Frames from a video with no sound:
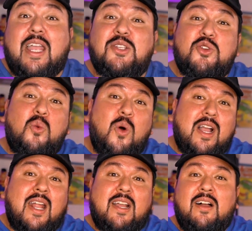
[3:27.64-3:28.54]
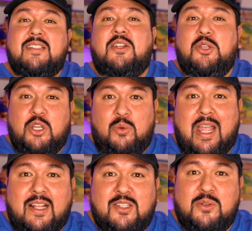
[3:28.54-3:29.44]
so what kind of content are you gonna
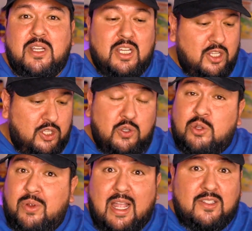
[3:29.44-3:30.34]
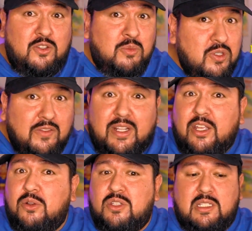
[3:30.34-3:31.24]
react to? You can react to music
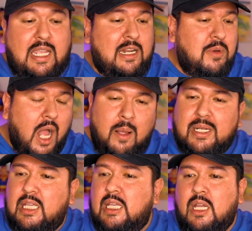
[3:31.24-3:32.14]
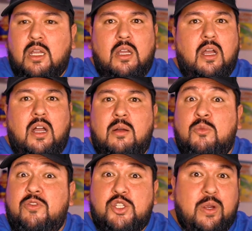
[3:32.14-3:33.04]
videos, stand-up comedy,
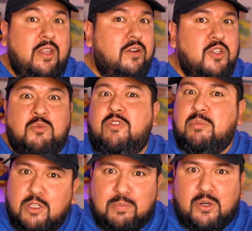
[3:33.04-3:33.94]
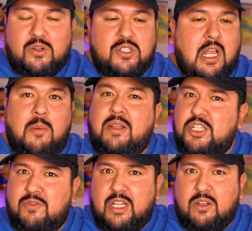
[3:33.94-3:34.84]
movie trailers, movie bloopers,
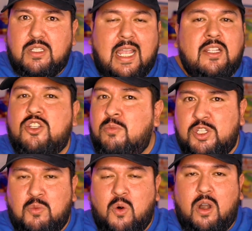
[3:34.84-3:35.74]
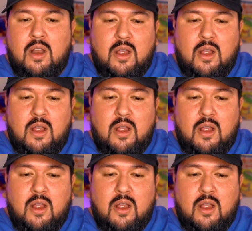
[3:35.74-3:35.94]
compilation videos, and so much more.